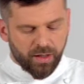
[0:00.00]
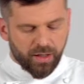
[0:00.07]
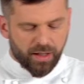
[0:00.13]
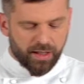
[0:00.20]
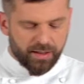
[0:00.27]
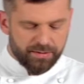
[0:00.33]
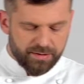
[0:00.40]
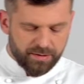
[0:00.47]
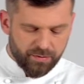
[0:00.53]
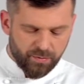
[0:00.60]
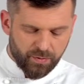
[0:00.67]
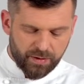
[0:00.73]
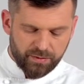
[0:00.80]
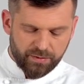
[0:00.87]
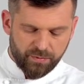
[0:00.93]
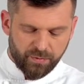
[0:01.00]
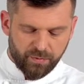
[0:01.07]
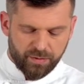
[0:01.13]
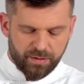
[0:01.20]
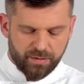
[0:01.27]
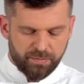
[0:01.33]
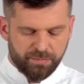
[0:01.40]
And well,
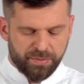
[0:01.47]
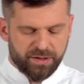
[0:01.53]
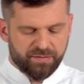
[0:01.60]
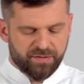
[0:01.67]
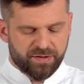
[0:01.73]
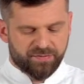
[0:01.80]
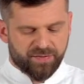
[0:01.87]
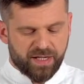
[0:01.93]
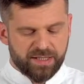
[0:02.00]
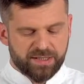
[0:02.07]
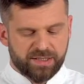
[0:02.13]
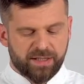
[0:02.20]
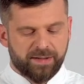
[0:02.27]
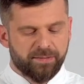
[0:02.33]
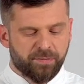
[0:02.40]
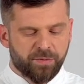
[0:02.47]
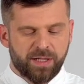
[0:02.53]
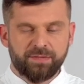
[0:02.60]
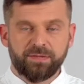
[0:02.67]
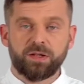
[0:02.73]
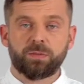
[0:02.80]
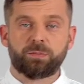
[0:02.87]
a bit of advice here.
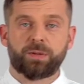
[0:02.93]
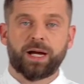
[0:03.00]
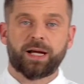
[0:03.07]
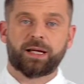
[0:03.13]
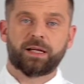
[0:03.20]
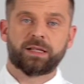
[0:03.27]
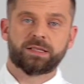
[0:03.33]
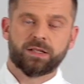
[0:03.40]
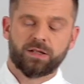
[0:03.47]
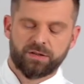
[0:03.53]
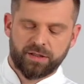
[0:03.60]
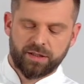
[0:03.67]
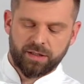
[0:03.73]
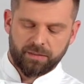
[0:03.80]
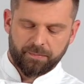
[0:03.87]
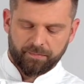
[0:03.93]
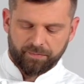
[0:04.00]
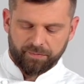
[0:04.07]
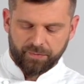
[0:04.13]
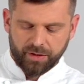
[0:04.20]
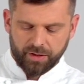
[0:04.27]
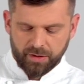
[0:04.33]
Whenever you're packing something,
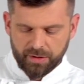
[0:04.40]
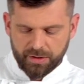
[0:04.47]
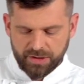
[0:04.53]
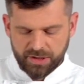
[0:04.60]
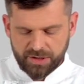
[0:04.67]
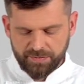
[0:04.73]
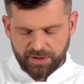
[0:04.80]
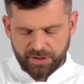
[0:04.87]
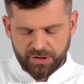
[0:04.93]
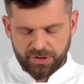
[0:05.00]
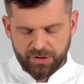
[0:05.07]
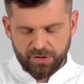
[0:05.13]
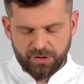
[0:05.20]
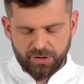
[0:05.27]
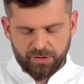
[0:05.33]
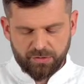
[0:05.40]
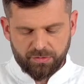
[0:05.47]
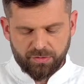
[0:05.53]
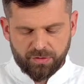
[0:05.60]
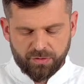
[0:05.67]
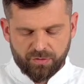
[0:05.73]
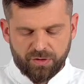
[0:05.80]
just make sure you
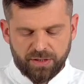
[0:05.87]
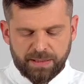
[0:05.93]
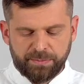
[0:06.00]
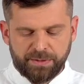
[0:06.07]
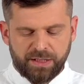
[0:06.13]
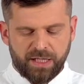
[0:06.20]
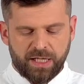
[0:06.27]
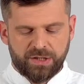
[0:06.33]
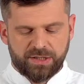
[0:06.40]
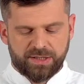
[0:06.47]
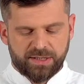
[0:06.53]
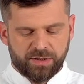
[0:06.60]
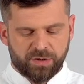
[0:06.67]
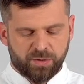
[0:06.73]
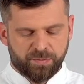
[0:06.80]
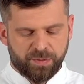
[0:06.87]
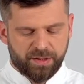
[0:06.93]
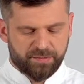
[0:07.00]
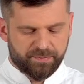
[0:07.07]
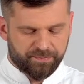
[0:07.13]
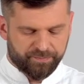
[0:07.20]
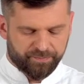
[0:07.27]
roll up the edges a little
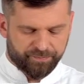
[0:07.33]
bit.